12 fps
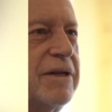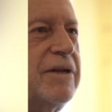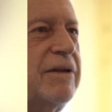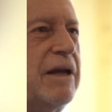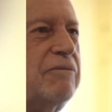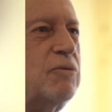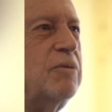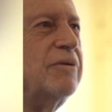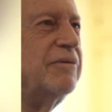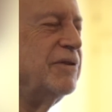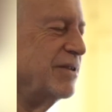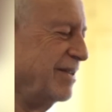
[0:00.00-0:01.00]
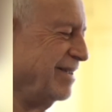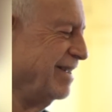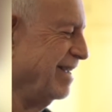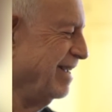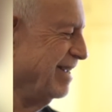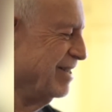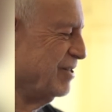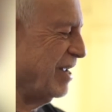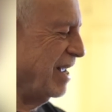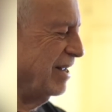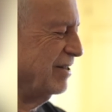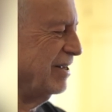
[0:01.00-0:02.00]
level of your
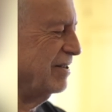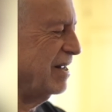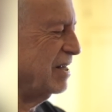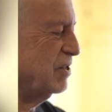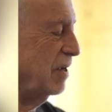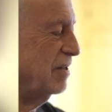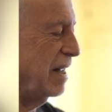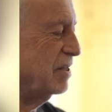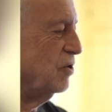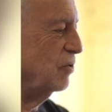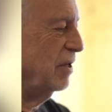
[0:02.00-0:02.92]
sound. That's on